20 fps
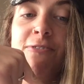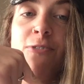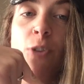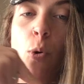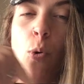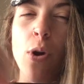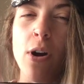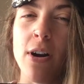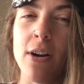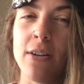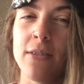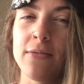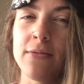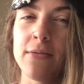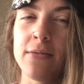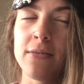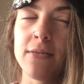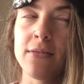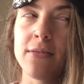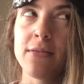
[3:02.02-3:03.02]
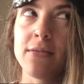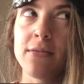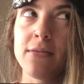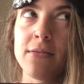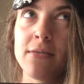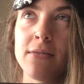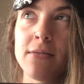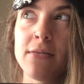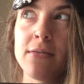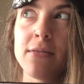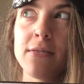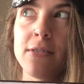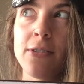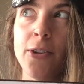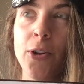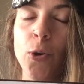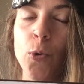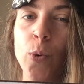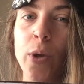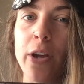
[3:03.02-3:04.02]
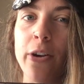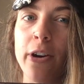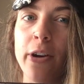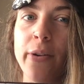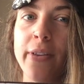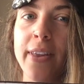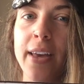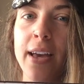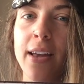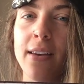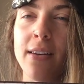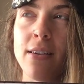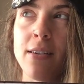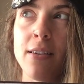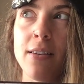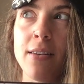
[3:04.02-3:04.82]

4. Do we agree with that?